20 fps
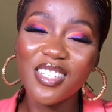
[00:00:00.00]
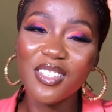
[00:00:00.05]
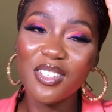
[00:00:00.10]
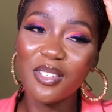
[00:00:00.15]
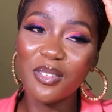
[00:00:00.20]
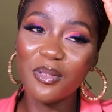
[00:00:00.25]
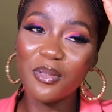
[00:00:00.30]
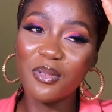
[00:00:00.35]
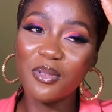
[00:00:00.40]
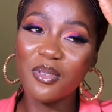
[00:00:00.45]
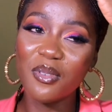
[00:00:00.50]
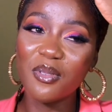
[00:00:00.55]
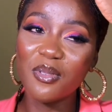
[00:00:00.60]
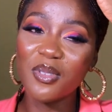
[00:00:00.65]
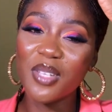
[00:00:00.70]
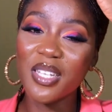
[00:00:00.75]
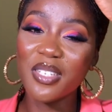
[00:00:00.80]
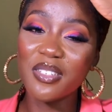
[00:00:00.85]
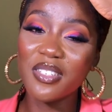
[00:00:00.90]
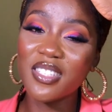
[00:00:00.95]
so
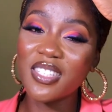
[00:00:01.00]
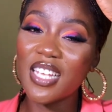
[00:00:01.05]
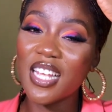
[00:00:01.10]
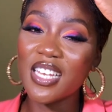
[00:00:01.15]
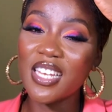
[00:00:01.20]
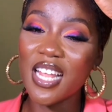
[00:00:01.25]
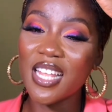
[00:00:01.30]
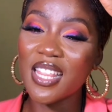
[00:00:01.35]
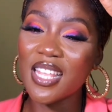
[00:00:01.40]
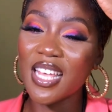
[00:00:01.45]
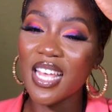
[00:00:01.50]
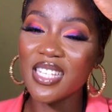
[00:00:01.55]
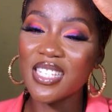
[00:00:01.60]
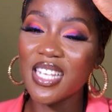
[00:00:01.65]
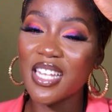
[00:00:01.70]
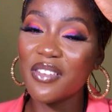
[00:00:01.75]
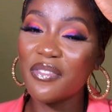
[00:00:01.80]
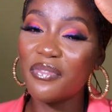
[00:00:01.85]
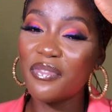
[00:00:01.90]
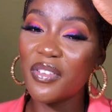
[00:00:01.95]
I just said, I think I
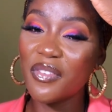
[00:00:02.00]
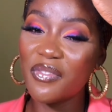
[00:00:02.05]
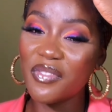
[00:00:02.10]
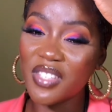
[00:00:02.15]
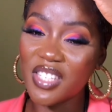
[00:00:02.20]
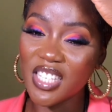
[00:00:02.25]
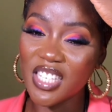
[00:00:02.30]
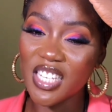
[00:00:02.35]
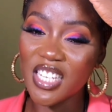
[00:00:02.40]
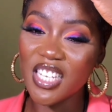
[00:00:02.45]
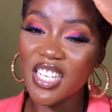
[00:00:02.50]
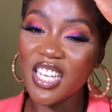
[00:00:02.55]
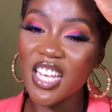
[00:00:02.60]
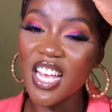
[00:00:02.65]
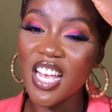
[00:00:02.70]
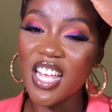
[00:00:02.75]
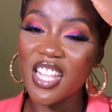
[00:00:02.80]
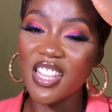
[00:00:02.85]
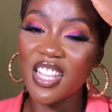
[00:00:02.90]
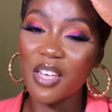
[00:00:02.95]
said 50,
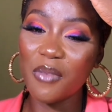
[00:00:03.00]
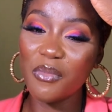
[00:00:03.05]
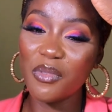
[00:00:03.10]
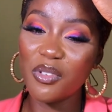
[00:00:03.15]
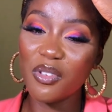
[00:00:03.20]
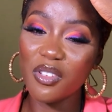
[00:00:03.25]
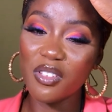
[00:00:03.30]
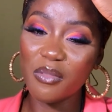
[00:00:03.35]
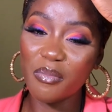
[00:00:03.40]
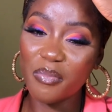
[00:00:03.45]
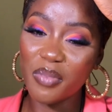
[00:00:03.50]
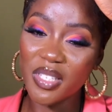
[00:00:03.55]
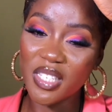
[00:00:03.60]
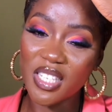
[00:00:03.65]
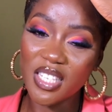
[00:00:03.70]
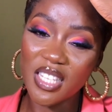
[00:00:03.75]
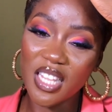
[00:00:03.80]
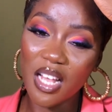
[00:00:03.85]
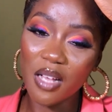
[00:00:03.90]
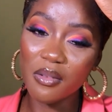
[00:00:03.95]
then we just beat
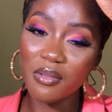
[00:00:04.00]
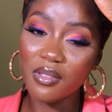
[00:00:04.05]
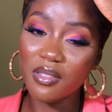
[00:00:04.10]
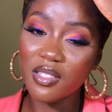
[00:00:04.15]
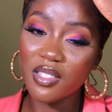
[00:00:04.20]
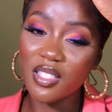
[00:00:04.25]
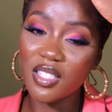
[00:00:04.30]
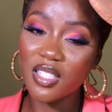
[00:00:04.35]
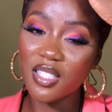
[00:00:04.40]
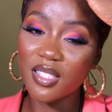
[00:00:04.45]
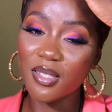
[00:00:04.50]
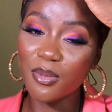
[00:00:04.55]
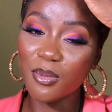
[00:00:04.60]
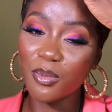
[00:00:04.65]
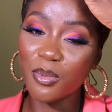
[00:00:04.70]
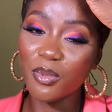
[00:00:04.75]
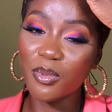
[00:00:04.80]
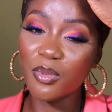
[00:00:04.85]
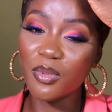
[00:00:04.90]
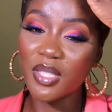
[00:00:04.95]
it down
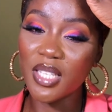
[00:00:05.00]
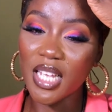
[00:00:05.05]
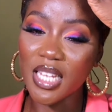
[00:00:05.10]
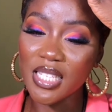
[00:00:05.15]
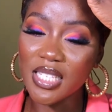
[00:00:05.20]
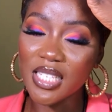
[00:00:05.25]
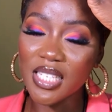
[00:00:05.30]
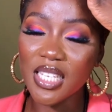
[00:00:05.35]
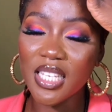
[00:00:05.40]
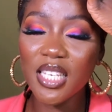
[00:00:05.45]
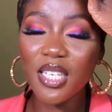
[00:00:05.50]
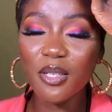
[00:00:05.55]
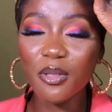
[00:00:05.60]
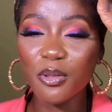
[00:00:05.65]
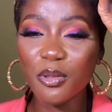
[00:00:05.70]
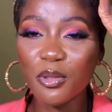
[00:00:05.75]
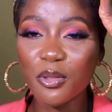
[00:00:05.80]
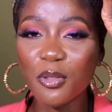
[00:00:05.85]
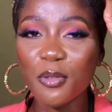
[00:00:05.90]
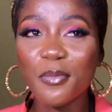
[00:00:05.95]
to 30K
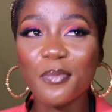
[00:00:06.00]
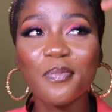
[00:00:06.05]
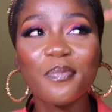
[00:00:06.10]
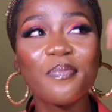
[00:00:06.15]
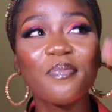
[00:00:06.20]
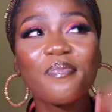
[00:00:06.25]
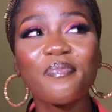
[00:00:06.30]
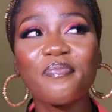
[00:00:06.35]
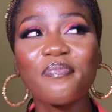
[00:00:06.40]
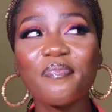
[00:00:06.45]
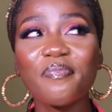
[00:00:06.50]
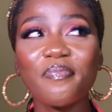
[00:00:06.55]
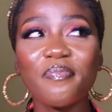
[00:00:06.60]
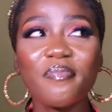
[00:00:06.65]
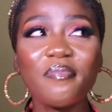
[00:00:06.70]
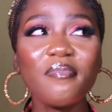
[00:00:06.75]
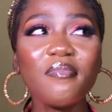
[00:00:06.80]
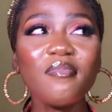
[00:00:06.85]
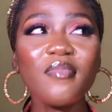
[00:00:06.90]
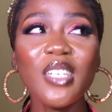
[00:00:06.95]
or so.
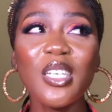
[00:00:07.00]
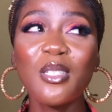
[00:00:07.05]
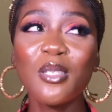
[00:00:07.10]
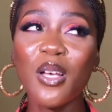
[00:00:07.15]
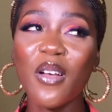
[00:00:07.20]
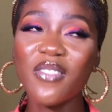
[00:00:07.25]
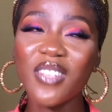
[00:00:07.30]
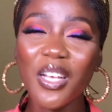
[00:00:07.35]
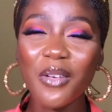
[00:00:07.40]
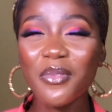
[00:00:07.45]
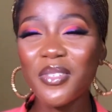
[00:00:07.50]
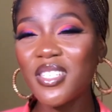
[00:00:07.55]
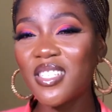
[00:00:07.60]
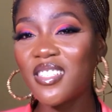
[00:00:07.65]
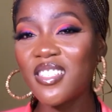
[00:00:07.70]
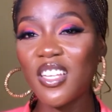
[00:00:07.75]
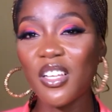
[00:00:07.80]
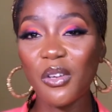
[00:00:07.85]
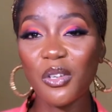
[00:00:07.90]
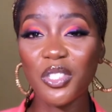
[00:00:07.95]
So after
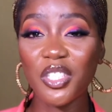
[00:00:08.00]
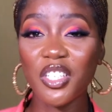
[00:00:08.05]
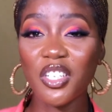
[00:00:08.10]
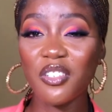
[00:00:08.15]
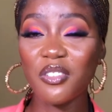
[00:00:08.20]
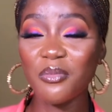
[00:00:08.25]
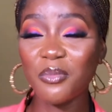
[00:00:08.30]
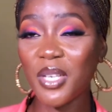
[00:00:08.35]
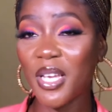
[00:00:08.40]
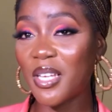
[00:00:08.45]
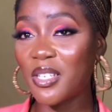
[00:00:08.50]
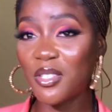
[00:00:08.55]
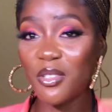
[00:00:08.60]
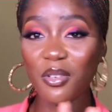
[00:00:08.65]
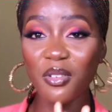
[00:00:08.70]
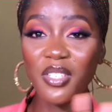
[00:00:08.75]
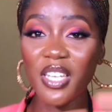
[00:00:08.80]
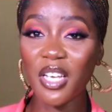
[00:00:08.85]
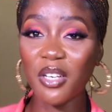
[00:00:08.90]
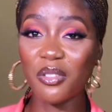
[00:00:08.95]
we were
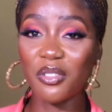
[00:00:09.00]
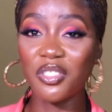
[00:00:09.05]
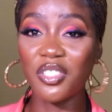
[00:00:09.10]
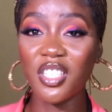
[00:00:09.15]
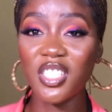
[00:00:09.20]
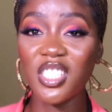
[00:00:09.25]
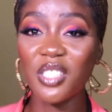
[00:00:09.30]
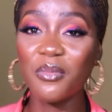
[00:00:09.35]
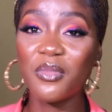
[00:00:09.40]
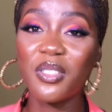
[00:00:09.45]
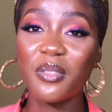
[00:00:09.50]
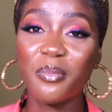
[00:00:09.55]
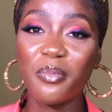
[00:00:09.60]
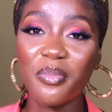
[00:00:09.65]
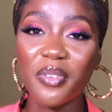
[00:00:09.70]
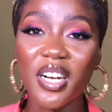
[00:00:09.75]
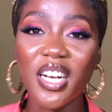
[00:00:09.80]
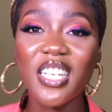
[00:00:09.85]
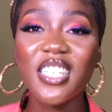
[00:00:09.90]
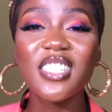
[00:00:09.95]
done negotiating with the
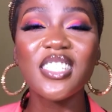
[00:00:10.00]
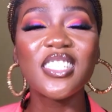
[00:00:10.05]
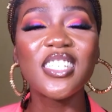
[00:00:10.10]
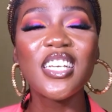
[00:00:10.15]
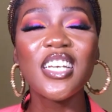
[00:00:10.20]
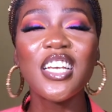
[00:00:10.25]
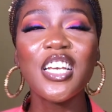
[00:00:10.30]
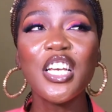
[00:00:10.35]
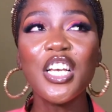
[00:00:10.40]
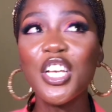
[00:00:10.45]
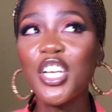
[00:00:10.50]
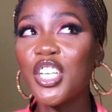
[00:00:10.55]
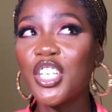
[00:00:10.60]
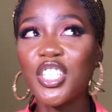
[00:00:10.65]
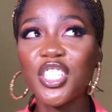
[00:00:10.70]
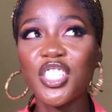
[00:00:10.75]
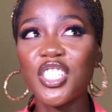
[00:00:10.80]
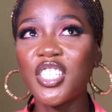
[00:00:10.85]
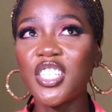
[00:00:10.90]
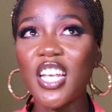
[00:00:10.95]
price.
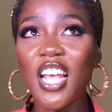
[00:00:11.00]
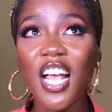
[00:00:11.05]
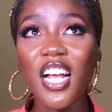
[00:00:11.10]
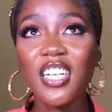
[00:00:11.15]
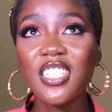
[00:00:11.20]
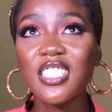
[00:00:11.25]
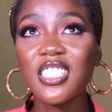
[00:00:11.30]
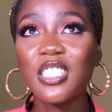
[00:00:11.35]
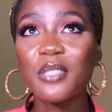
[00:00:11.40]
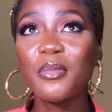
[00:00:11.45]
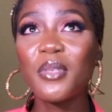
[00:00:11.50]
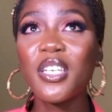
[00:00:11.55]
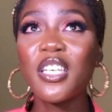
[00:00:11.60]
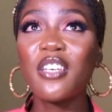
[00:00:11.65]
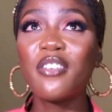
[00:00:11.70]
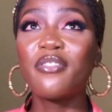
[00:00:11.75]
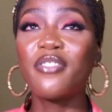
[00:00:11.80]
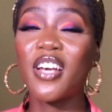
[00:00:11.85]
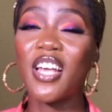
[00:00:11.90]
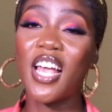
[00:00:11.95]
She asked me
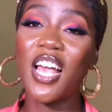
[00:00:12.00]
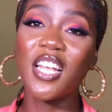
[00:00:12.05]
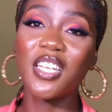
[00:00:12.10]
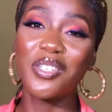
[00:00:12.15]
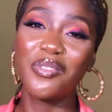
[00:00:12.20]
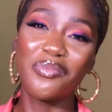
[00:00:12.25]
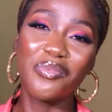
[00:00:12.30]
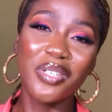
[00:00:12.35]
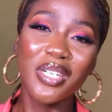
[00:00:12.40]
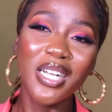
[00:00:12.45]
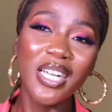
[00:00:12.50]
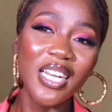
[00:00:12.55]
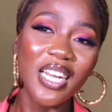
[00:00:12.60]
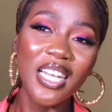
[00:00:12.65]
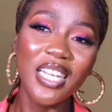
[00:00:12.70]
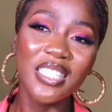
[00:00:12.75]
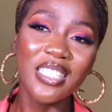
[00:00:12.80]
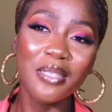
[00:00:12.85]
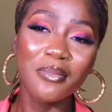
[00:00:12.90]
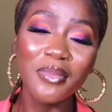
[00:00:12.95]
if I had a ring
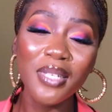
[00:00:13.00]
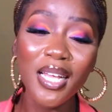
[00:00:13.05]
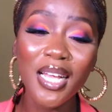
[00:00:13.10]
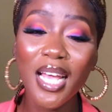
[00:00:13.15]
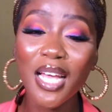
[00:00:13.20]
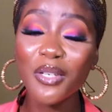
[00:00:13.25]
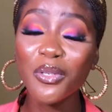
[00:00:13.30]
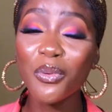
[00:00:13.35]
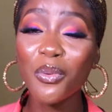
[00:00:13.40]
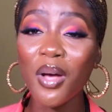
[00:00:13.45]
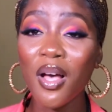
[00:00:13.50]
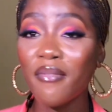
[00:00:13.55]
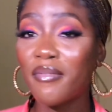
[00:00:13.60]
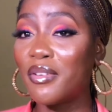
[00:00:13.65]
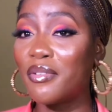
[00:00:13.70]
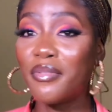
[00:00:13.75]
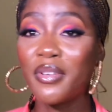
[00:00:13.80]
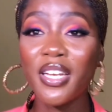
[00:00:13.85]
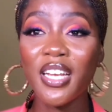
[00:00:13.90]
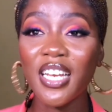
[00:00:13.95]
light. I'm like, I don't have
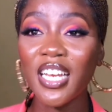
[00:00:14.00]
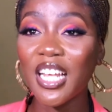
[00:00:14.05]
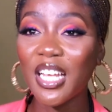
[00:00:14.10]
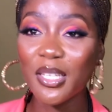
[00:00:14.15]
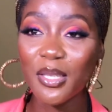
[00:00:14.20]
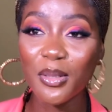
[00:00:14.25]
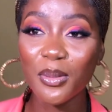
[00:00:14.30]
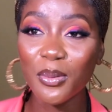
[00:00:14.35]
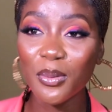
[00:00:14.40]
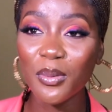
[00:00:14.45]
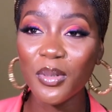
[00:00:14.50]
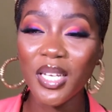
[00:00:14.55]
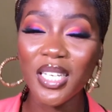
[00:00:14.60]
a ring light though.